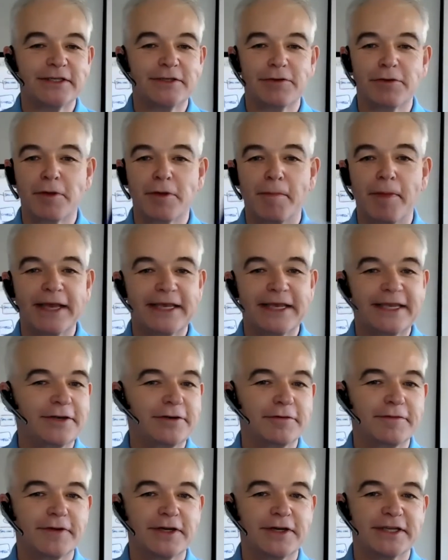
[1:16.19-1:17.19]
You can buy
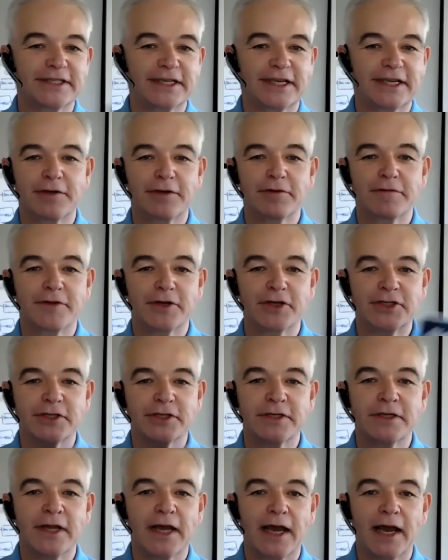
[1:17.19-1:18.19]
Kindle. There's a Kindle
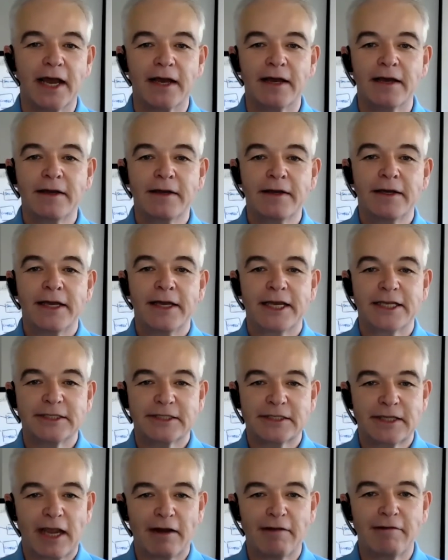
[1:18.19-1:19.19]
version. It's
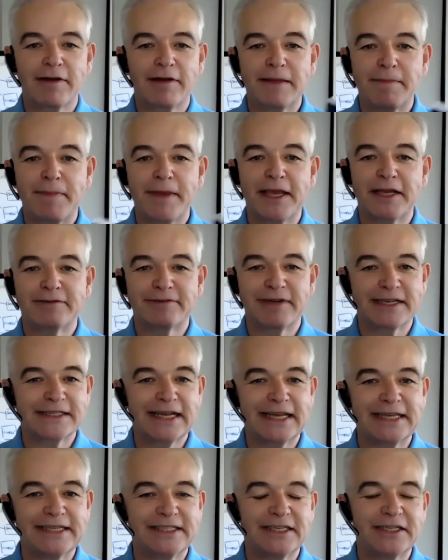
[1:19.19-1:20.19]
currently being
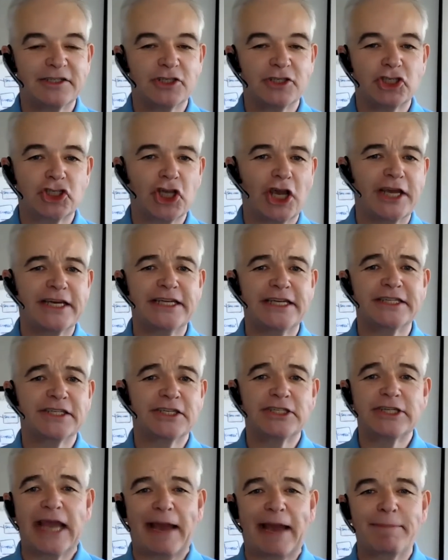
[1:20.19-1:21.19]
translated into Chinese
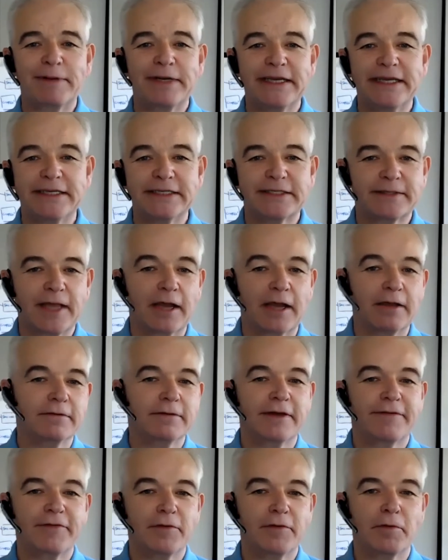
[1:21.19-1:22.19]
and Japanese. So
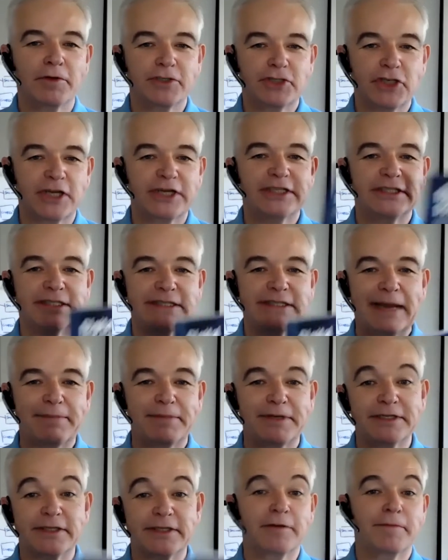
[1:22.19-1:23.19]
if you want Chinese and
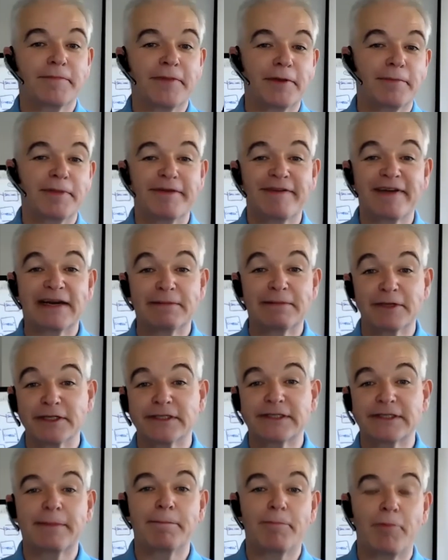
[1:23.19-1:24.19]
Japanese, they'll be available at
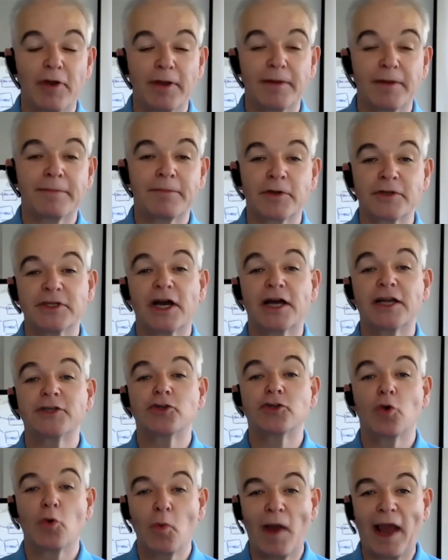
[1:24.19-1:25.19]
some point. I'm not entirely
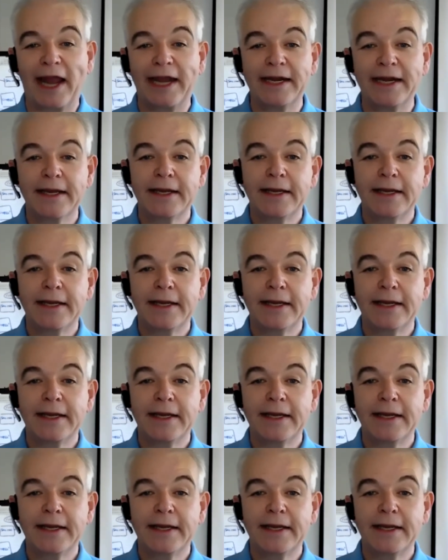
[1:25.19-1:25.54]
sure when.